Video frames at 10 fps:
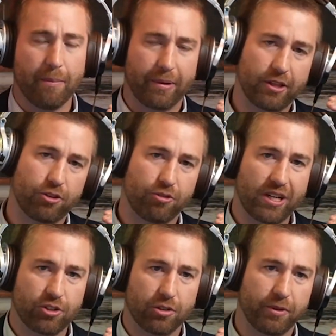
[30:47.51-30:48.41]
But the
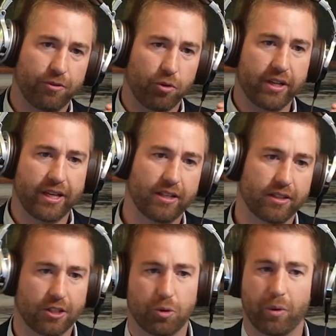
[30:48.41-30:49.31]
threshold before you hit
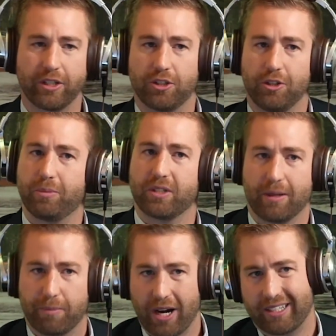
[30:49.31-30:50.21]
the
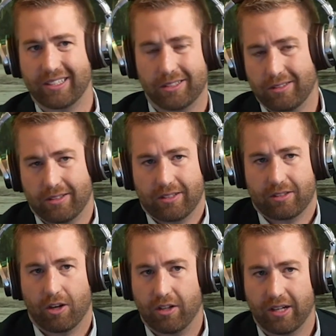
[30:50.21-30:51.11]
22% bracket is, let's
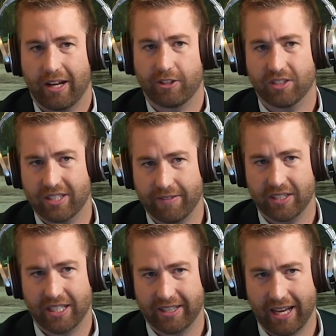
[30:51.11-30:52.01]
call it
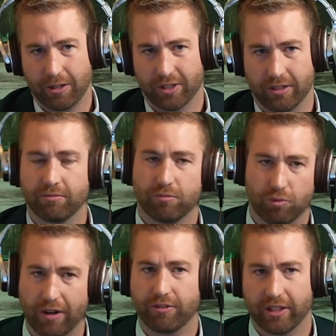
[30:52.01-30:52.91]
117,000,
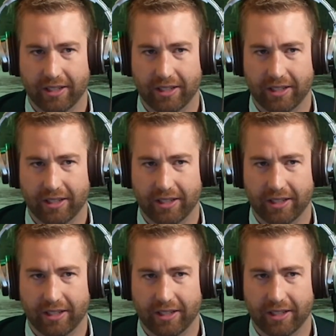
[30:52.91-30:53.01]
roughly.